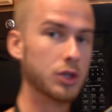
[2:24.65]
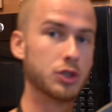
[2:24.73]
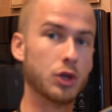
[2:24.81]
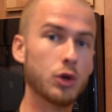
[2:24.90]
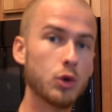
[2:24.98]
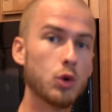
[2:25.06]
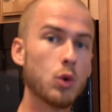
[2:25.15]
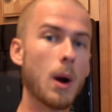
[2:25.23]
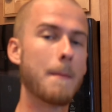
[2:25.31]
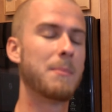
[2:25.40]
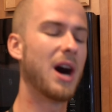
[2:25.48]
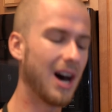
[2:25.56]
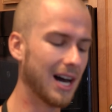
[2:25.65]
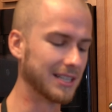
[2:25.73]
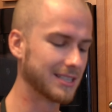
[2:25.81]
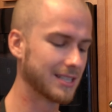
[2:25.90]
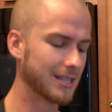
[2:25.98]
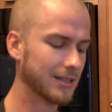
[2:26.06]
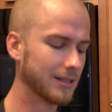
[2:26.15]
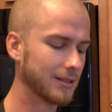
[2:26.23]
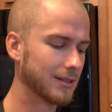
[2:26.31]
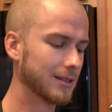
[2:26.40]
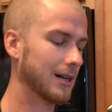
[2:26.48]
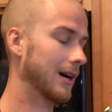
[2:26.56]
2 pots.
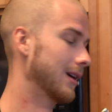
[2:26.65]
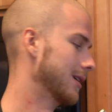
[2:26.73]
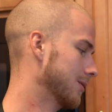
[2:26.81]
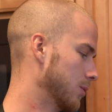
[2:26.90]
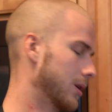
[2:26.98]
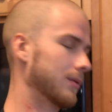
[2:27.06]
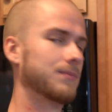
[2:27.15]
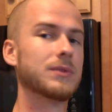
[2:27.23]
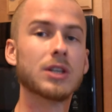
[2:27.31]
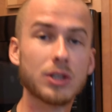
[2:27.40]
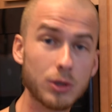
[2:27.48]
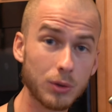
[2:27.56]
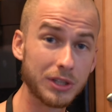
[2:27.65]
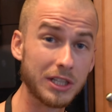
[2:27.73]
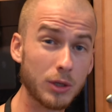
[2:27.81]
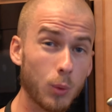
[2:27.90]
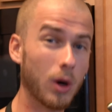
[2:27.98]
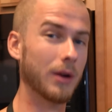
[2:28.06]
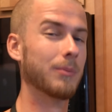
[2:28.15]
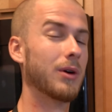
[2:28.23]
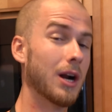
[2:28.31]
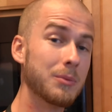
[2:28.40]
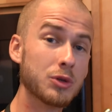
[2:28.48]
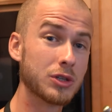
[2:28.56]
Well, you only need 1, but
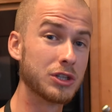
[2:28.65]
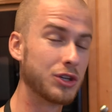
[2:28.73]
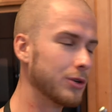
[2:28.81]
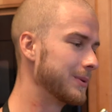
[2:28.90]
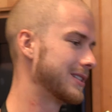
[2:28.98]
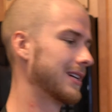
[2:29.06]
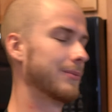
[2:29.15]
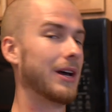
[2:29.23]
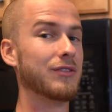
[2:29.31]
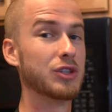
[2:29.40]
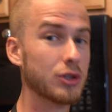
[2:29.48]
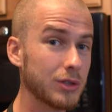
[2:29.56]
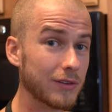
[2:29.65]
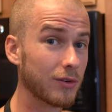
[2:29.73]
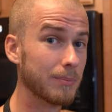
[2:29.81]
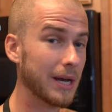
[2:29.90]
I'm using 2 because I'm having 2 different